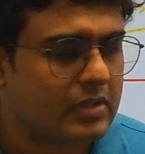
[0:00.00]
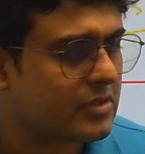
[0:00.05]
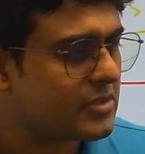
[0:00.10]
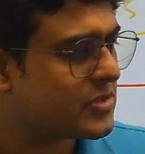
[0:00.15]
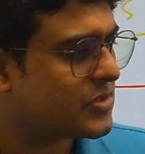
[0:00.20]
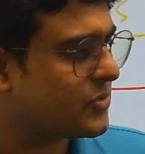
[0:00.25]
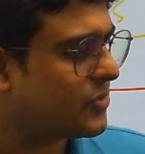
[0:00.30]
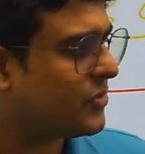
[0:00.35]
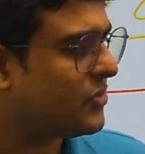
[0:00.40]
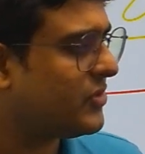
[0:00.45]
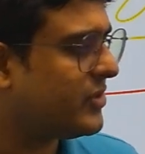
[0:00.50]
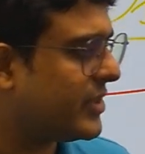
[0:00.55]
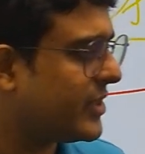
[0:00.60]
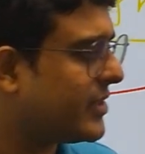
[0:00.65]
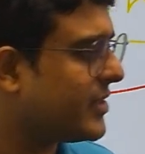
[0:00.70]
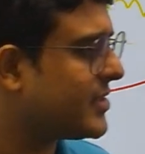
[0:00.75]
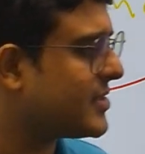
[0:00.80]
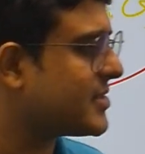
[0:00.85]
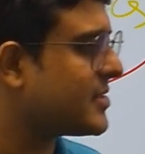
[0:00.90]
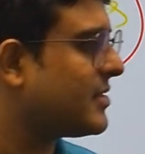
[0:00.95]
So it
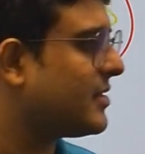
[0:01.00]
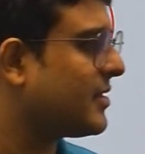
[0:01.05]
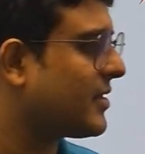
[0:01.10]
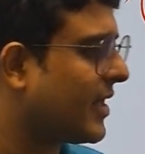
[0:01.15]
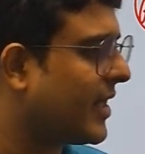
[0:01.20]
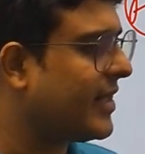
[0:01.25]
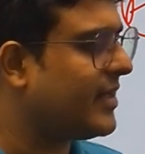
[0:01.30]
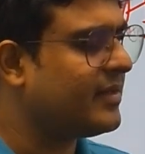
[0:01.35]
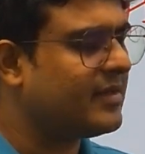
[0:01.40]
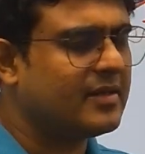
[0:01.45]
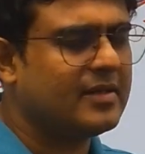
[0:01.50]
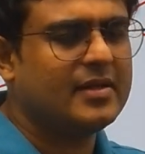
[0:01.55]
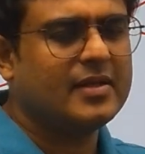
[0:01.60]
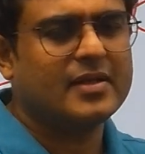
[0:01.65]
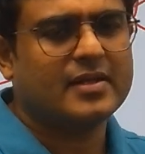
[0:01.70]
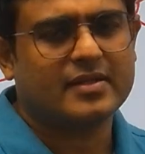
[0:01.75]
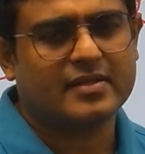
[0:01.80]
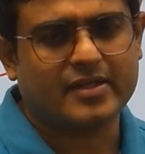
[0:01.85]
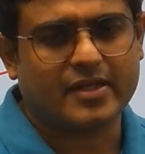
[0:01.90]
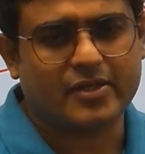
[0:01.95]
is right.
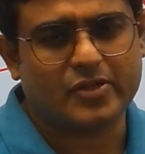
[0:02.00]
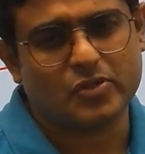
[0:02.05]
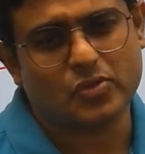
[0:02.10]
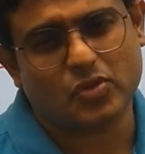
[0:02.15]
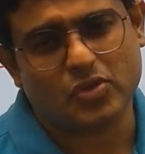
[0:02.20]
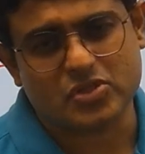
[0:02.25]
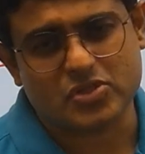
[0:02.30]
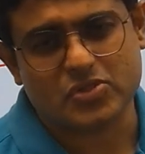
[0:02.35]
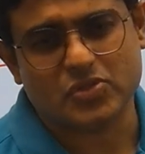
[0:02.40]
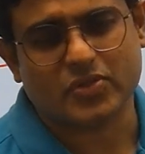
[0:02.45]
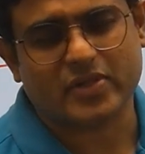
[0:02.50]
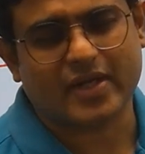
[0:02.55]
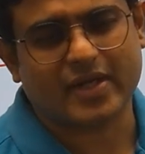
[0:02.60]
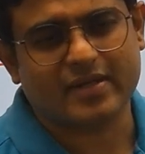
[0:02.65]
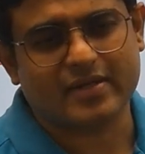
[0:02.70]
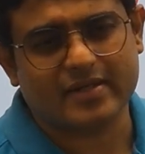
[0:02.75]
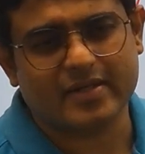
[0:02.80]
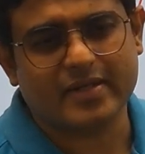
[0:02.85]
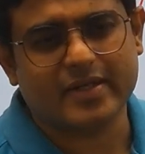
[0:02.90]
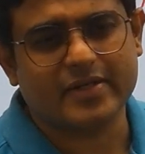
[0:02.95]
Then you also can
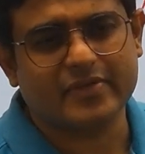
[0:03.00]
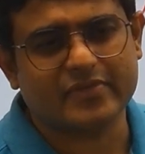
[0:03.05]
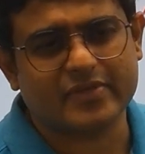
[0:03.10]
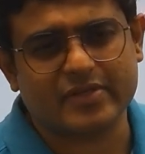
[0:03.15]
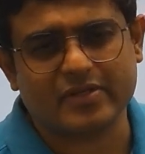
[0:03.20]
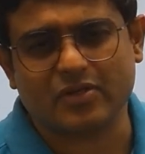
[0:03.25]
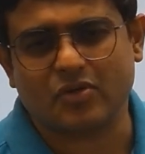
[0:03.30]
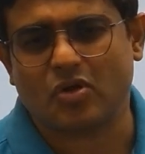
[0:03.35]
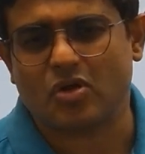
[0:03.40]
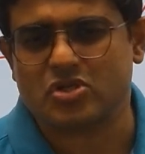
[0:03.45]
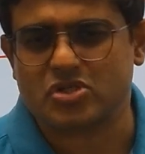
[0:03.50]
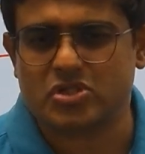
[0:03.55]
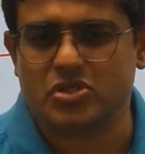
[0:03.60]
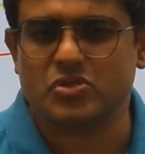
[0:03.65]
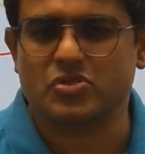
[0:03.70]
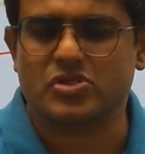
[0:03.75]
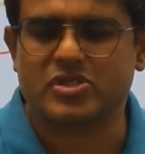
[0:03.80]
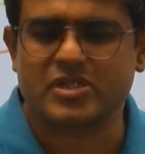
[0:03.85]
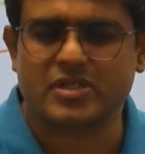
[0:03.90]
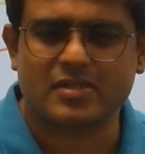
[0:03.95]
relate with the
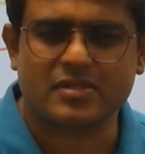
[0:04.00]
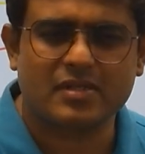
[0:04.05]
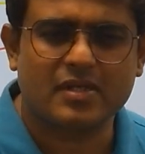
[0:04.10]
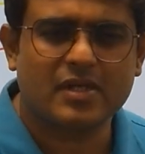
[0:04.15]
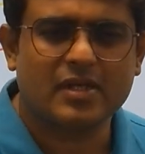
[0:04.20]
constitution.